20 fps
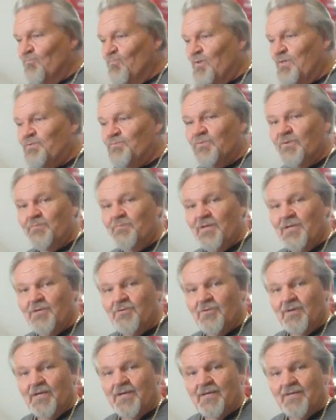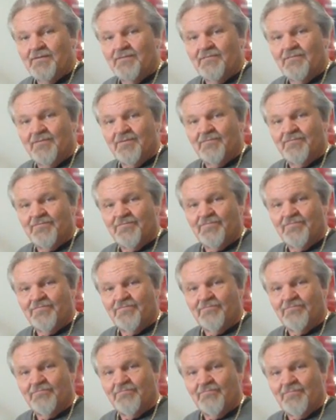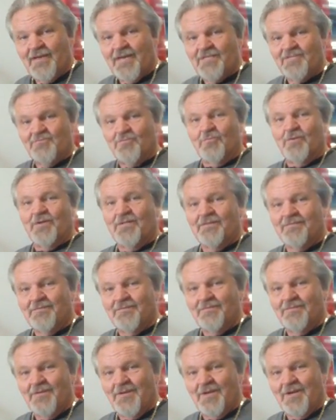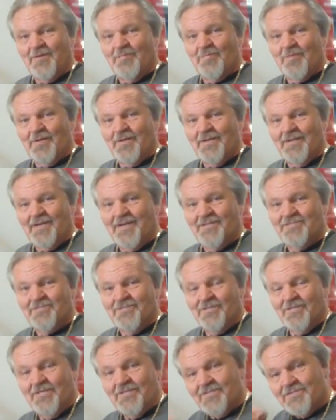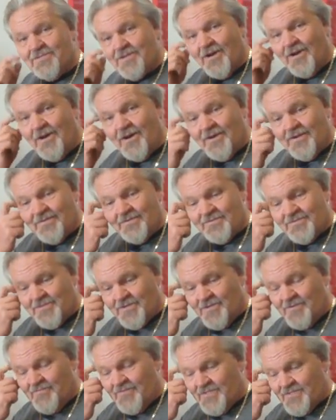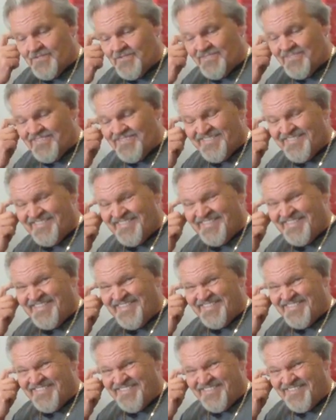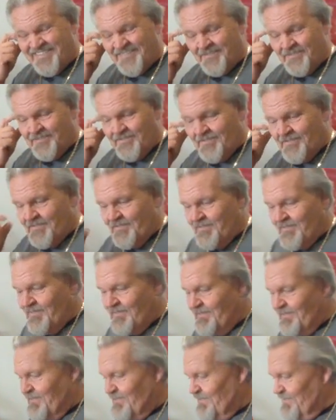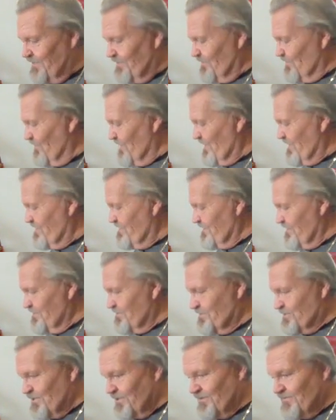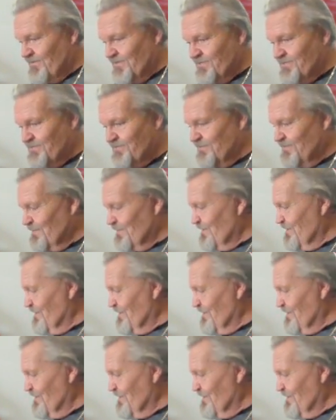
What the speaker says: which would be great if that's what the airplane actually saw in service. It isn't. When it's in service,